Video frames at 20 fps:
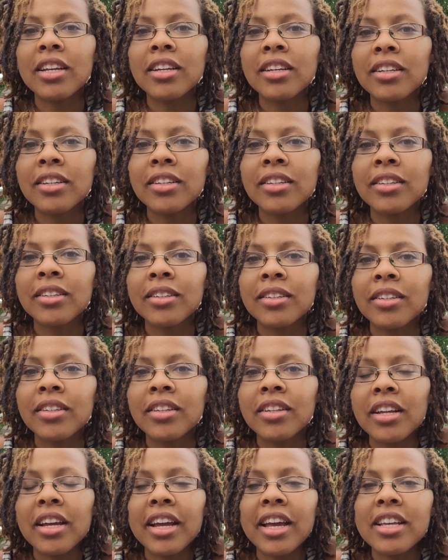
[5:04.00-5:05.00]
of,
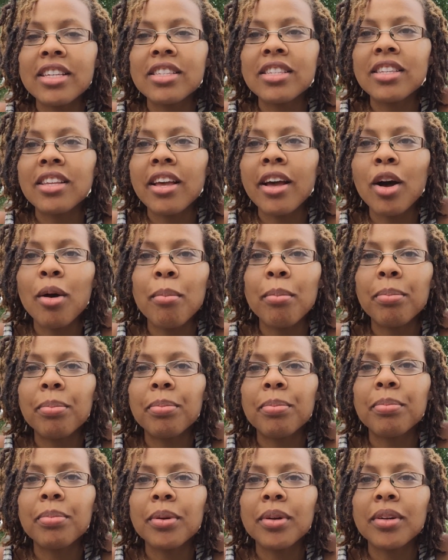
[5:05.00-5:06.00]
I guess, help
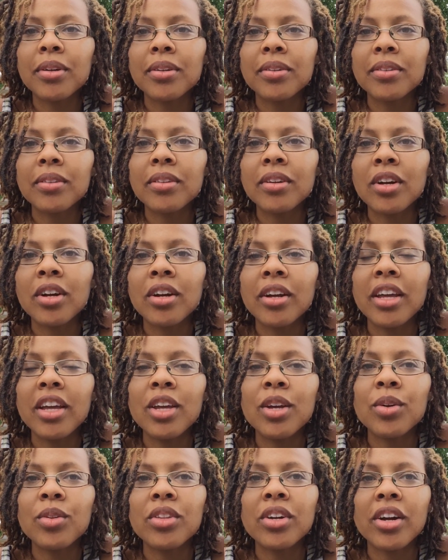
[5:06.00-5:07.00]

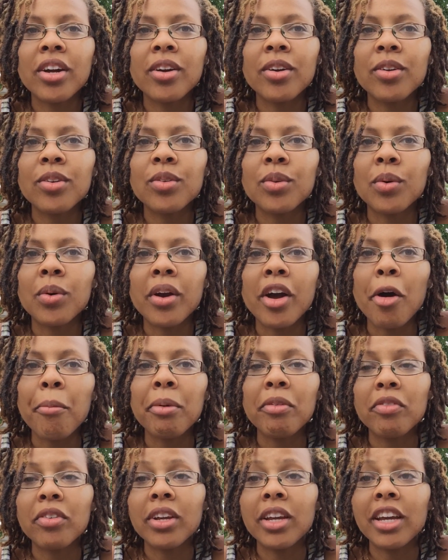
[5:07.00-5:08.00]
heal the hurt or help
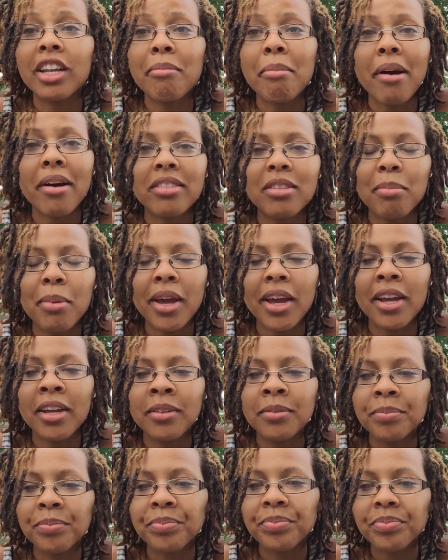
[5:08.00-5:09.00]
me forget about the
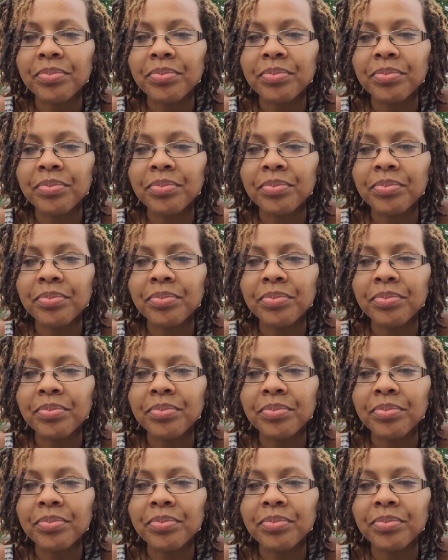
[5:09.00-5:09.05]
pain.